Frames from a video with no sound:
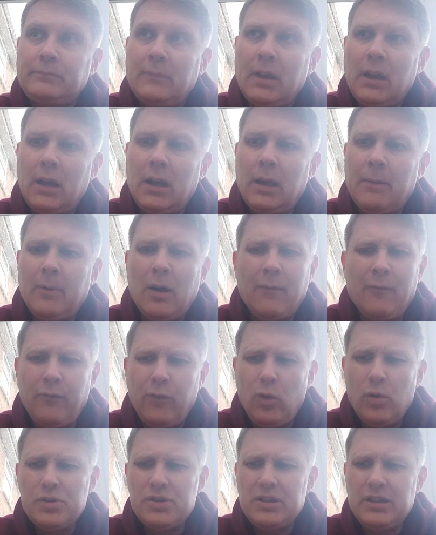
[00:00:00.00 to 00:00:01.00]
Um,
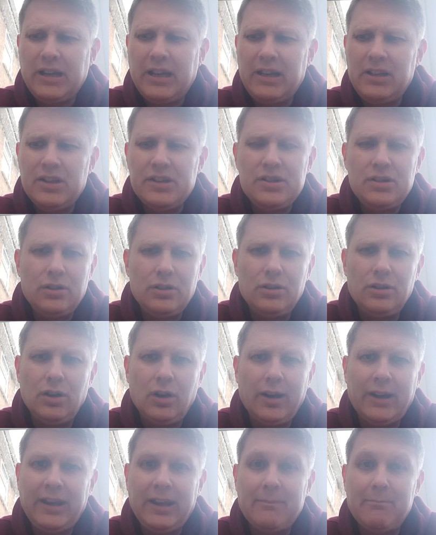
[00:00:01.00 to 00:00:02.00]
unfortunately, it doesn't look
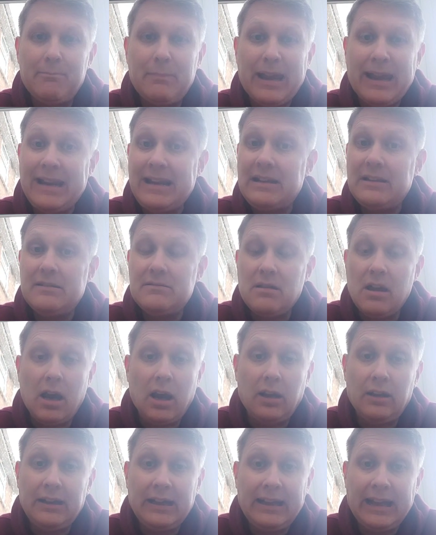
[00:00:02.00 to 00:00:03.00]
like it made
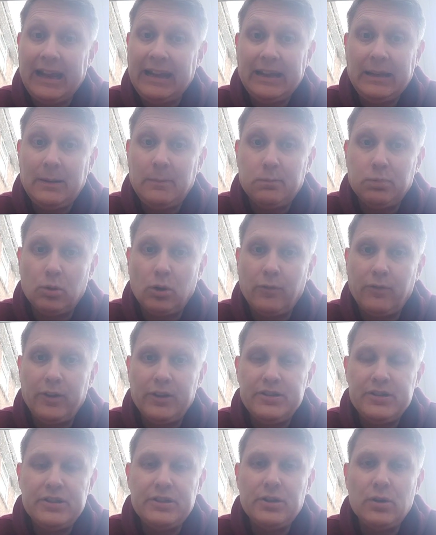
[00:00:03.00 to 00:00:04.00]
hardly any
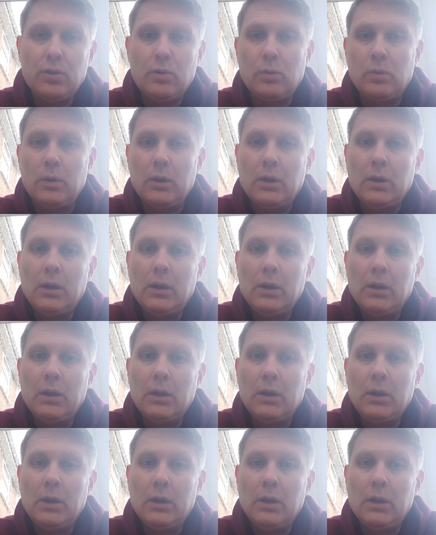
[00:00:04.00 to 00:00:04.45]
profit at all,